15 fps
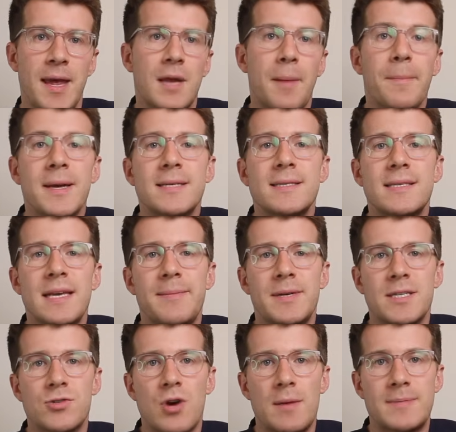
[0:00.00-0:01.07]
Now, myxedema
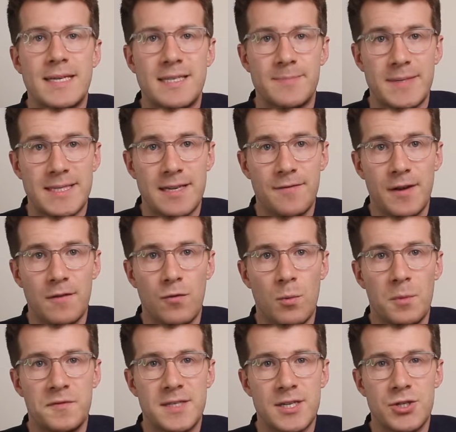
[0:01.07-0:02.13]
describes a specific
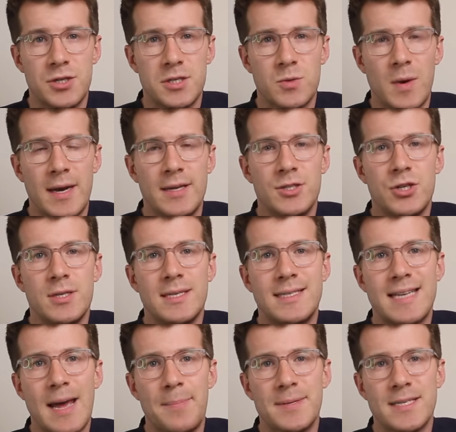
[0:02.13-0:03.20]
form of tissue swelling due to
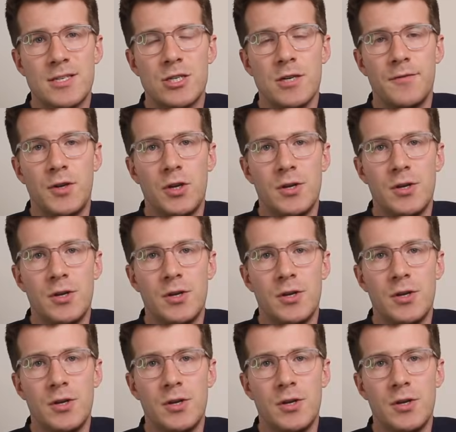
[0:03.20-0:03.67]
deposition of